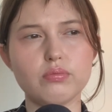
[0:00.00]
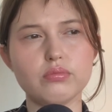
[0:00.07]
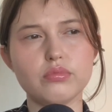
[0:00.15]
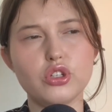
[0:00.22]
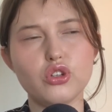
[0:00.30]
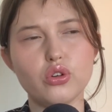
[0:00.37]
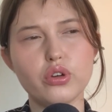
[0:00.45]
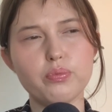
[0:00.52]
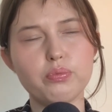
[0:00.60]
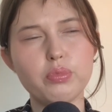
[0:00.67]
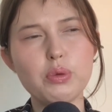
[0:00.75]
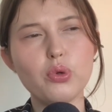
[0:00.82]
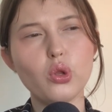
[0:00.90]
you know,
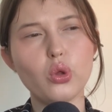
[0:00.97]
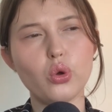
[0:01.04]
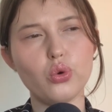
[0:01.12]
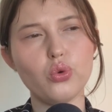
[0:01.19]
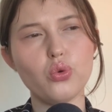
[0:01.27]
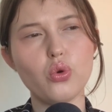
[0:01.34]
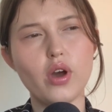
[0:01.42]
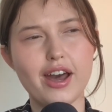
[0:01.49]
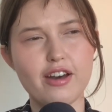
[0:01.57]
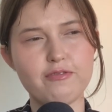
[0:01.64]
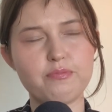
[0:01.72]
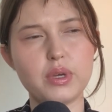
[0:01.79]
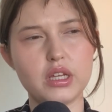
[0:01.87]
people who
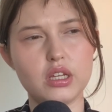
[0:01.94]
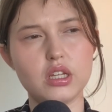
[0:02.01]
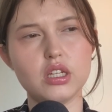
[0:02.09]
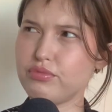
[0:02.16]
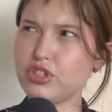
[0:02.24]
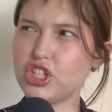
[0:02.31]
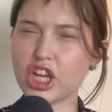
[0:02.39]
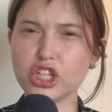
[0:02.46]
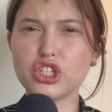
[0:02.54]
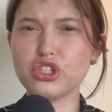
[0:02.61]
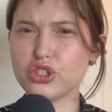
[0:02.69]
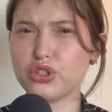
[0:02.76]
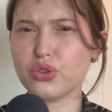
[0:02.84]
have been changed
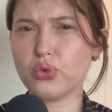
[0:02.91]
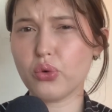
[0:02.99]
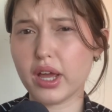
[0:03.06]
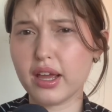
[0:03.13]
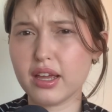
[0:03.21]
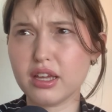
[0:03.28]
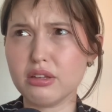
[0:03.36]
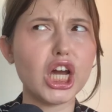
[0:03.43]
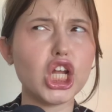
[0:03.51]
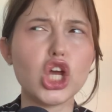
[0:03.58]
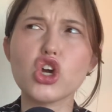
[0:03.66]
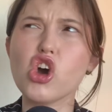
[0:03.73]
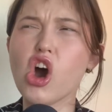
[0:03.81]
into an
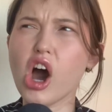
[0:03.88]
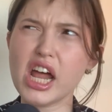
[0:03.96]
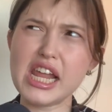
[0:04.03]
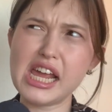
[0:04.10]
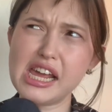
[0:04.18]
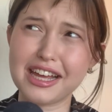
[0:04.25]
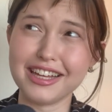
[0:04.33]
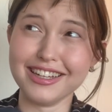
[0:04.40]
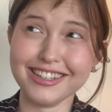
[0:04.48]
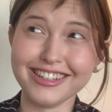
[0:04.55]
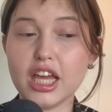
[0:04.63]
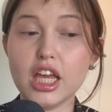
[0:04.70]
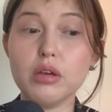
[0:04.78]
iconic
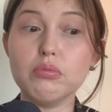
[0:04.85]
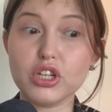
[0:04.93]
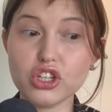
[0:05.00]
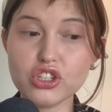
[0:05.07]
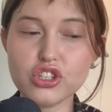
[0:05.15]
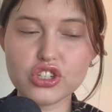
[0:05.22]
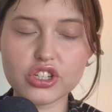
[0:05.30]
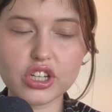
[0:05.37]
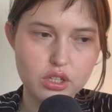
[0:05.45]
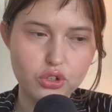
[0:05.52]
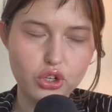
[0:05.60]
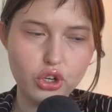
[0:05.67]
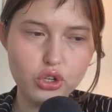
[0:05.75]
image.
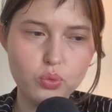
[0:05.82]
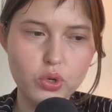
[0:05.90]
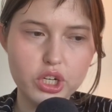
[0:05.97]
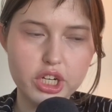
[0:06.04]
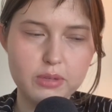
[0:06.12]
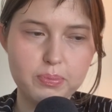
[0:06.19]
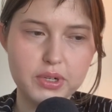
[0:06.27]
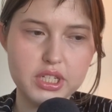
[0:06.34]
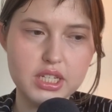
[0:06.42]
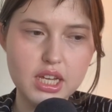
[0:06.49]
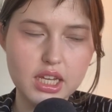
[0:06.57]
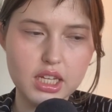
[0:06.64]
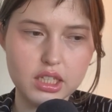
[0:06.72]
Her work in
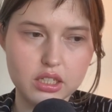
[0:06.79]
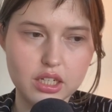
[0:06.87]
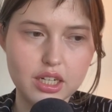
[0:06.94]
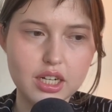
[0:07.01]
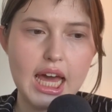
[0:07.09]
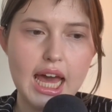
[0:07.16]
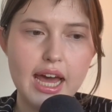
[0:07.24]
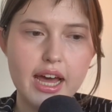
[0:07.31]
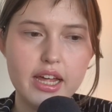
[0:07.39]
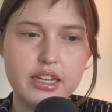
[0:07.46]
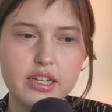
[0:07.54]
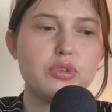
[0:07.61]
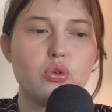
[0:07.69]
particular
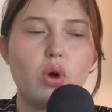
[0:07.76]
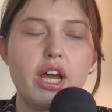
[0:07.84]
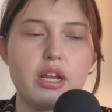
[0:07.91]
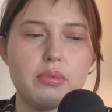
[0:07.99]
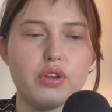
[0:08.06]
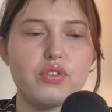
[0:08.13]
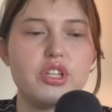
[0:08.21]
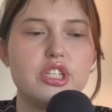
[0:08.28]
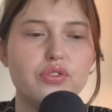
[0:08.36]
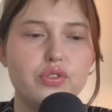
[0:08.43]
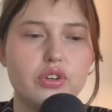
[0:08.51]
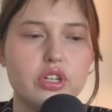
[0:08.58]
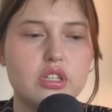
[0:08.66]
had quite a bit of a
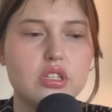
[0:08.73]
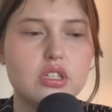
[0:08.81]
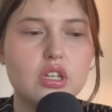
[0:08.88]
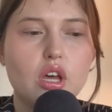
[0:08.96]
difference